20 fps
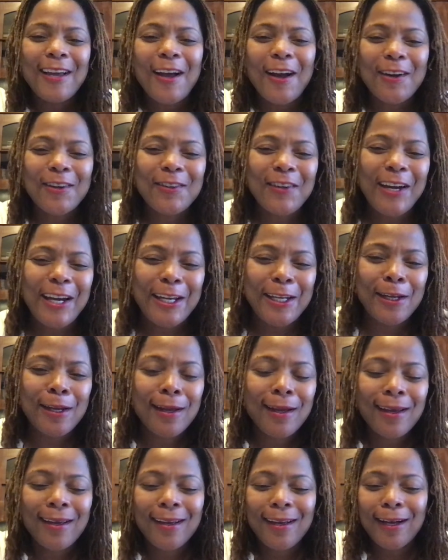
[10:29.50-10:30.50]
All right.
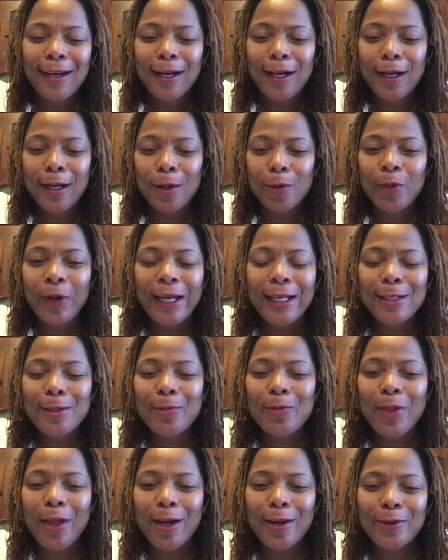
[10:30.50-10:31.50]

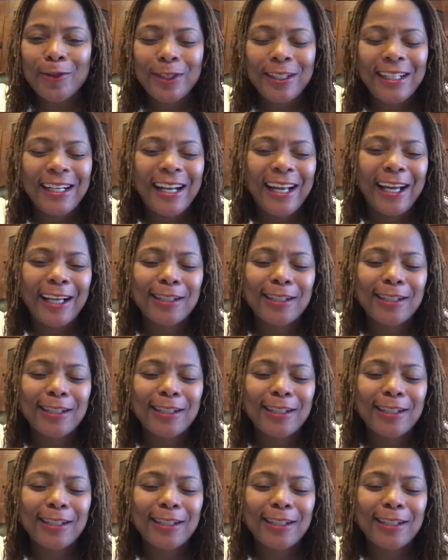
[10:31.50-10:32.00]
Random thought for today.